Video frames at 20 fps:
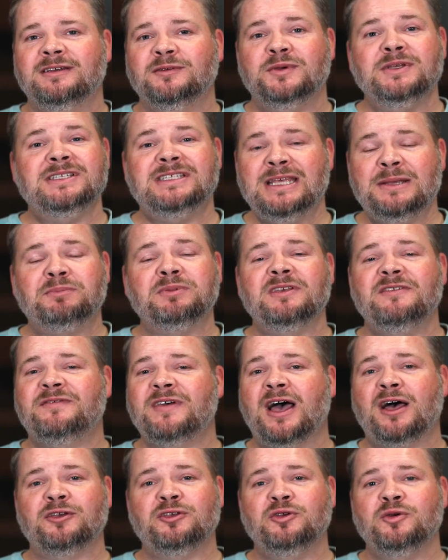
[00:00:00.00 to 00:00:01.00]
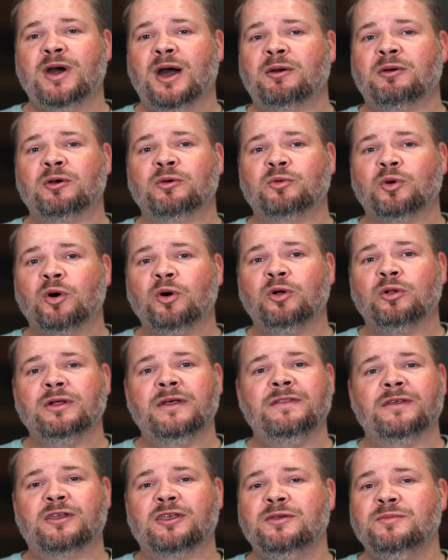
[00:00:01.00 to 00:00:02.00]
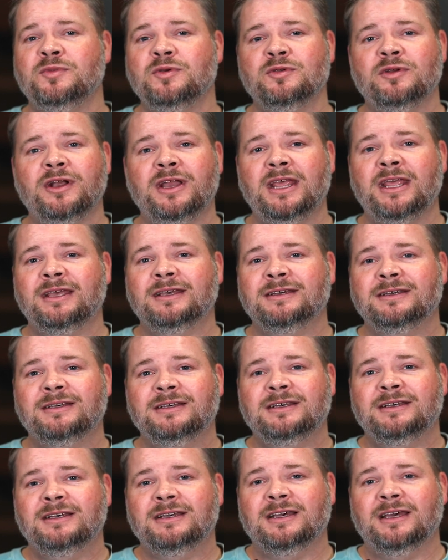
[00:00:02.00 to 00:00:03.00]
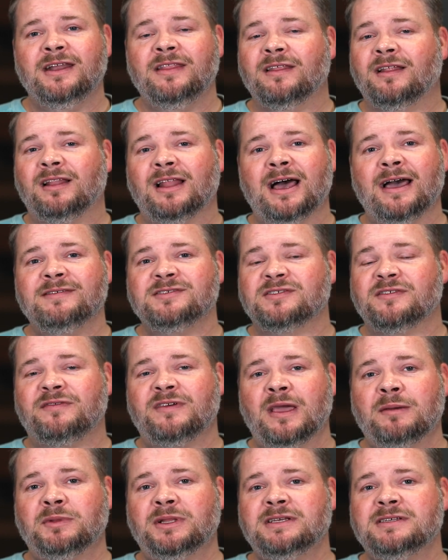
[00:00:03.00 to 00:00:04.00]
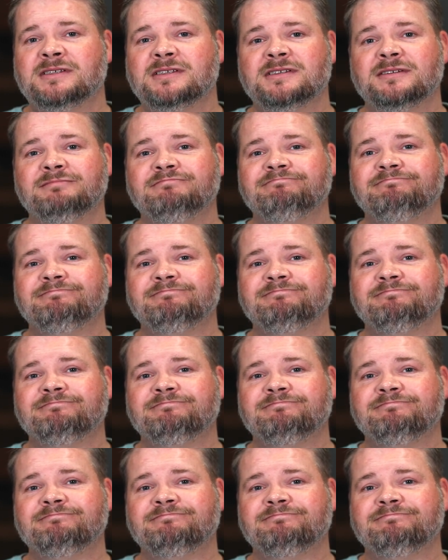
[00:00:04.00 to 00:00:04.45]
We deeply value our role in the community and in the lives of families,